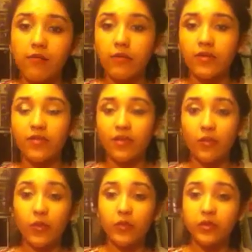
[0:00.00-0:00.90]
And so this
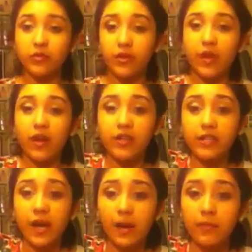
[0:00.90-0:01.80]
week we're doing like our
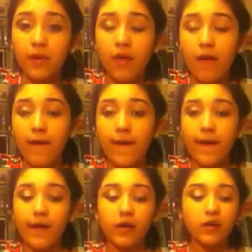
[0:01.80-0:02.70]
top
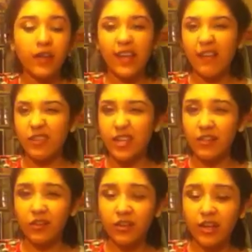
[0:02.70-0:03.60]
like everyday
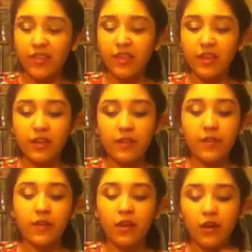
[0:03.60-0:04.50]
look, I think it is.
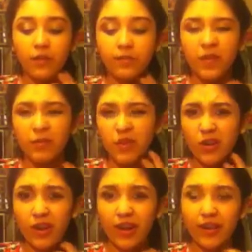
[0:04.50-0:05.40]
I'm
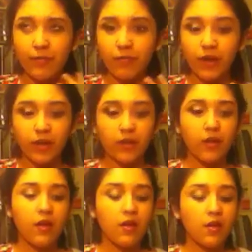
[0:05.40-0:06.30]
sorry, I keep forgetting
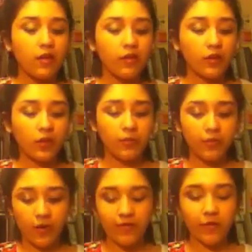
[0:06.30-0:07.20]
to look before
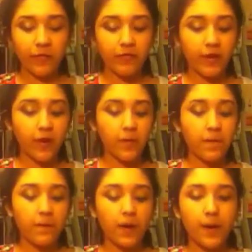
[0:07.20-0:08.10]
I film the video,
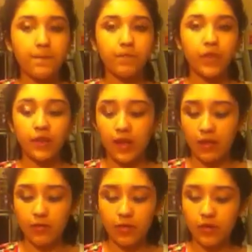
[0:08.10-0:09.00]
but yeah, so
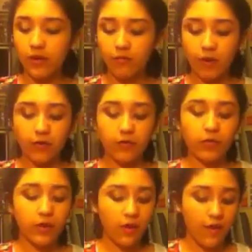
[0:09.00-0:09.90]
I'm just gonna get right into
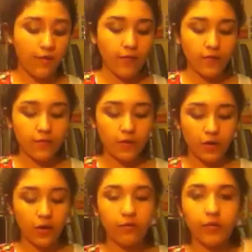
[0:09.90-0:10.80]
it. First, I'm starting
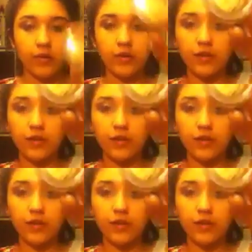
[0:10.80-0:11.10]
off with Indian